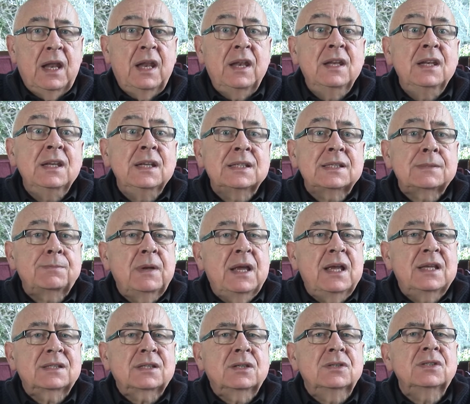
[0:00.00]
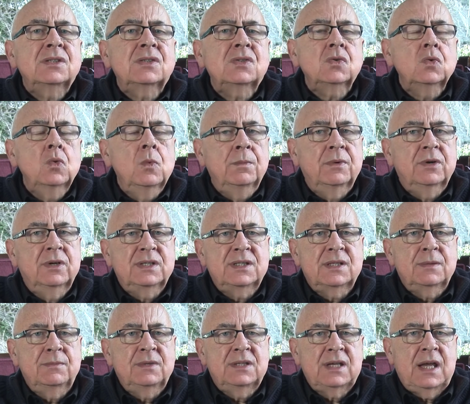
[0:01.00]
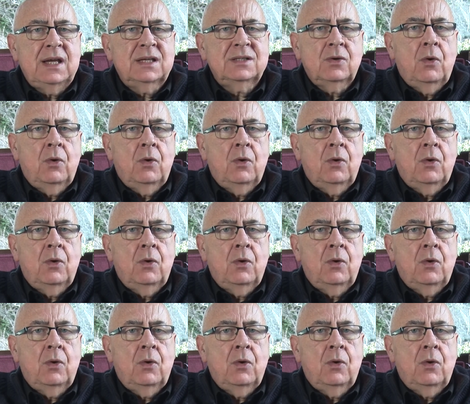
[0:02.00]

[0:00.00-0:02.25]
and in its place consumerism takes